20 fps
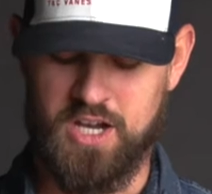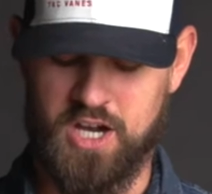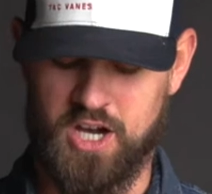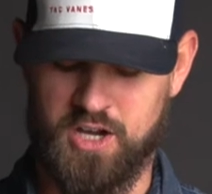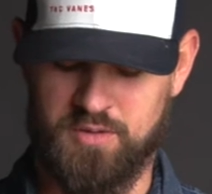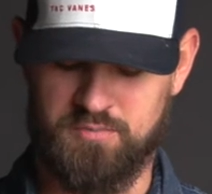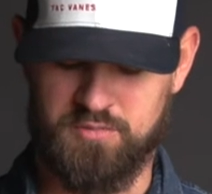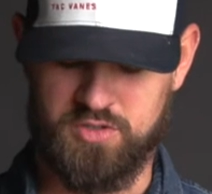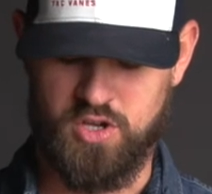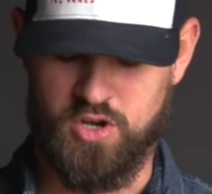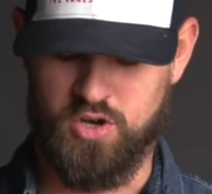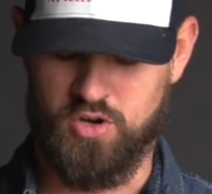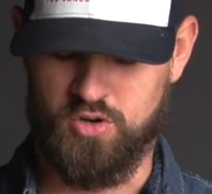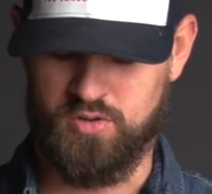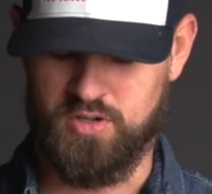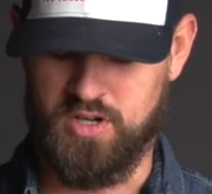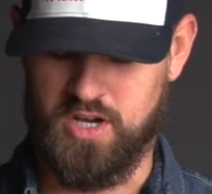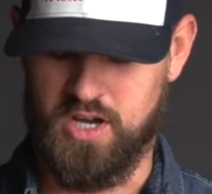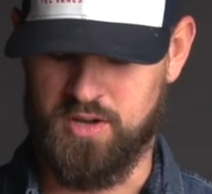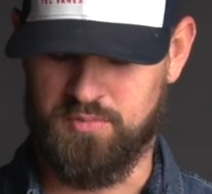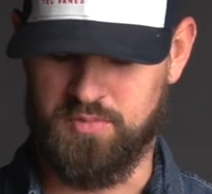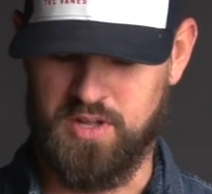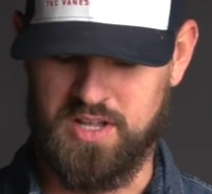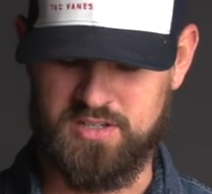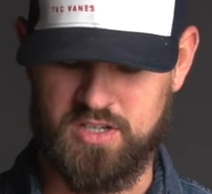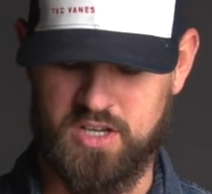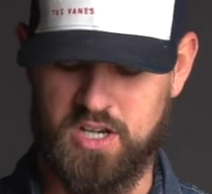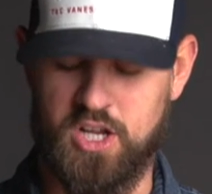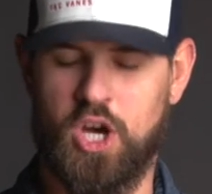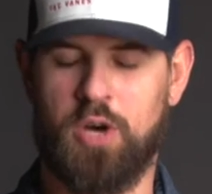Um, so um, that's
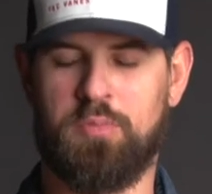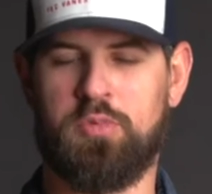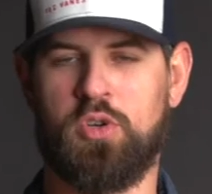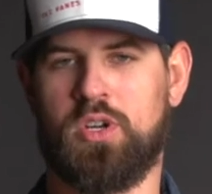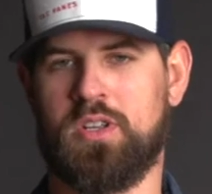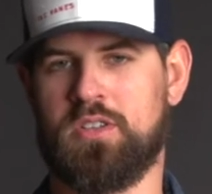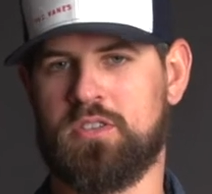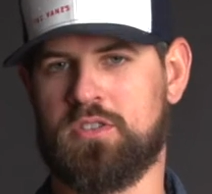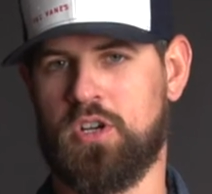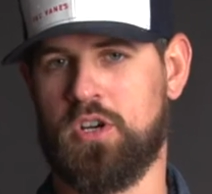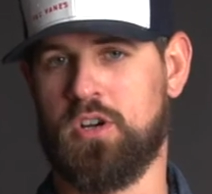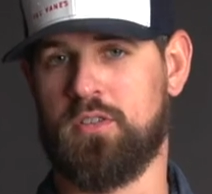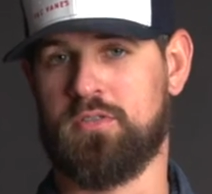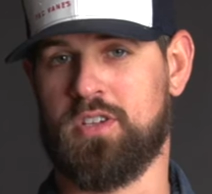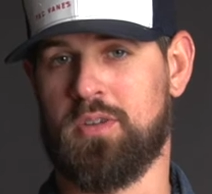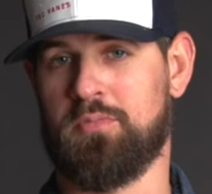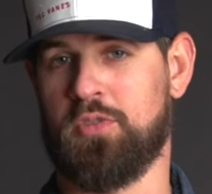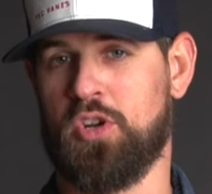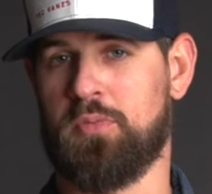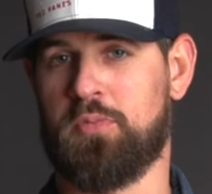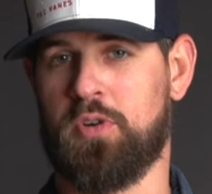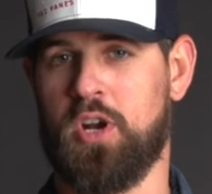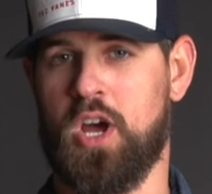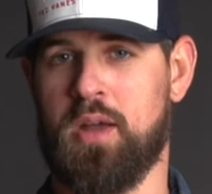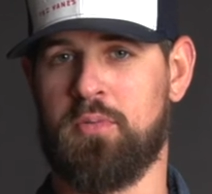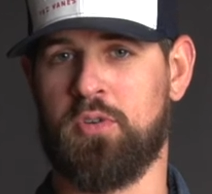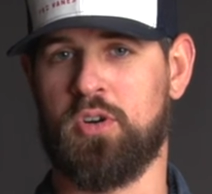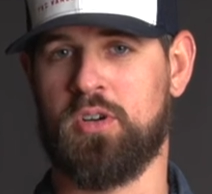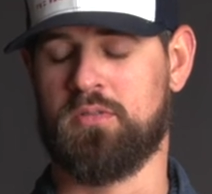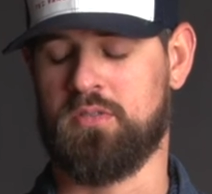going to help you conserve some of your
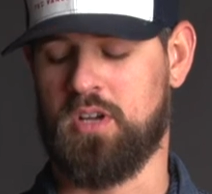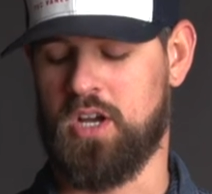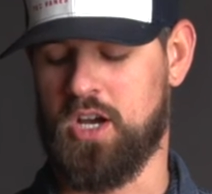primer.